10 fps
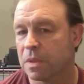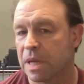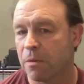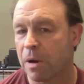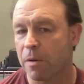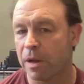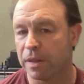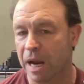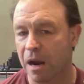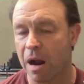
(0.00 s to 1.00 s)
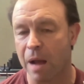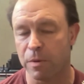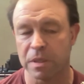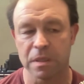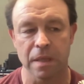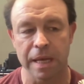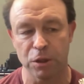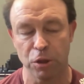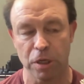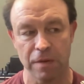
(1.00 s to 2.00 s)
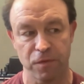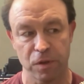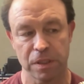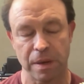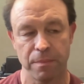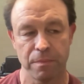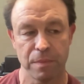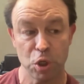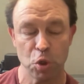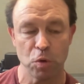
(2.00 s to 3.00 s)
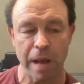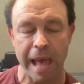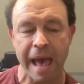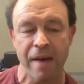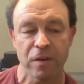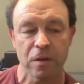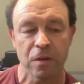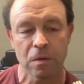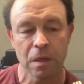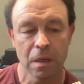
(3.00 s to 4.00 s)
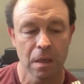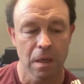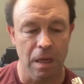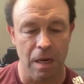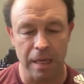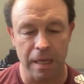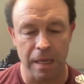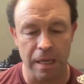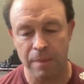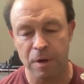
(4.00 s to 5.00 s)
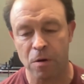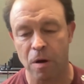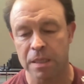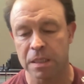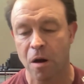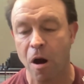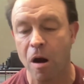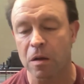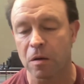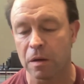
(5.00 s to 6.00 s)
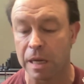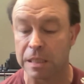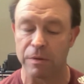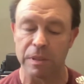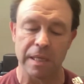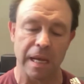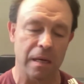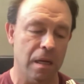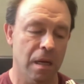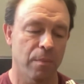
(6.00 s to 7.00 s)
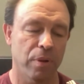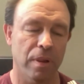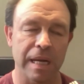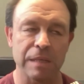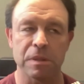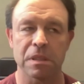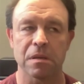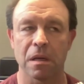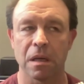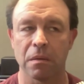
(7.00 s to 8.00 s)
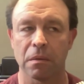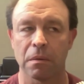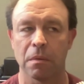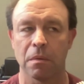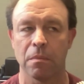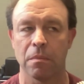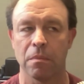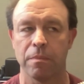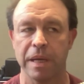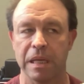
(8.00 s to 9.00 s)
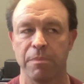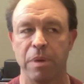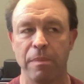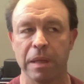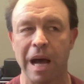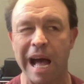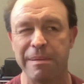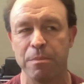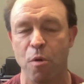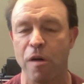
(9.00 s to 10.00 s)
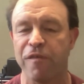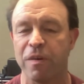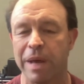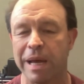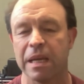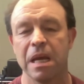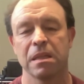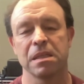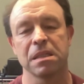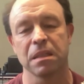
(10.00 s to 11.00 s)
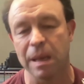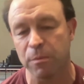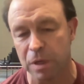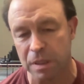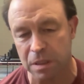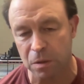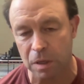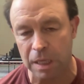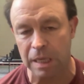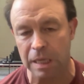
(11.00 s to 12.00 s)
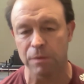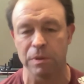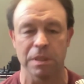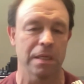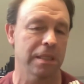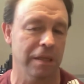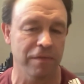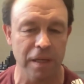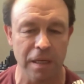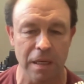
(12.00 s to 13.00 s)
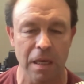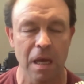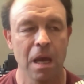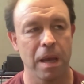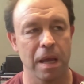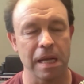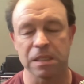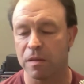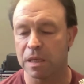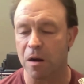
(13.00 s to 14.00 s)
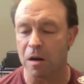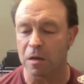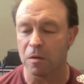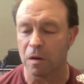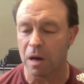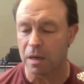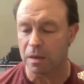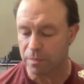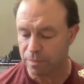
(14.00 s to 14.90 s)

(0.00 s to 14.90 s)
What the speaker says: say right there, I was like looking for some new avenue and I came across an article. And as I was saying, Pilates was starting to be in the public eye, but more from like the celebrities doing it. And it was on TV. And I saw this article on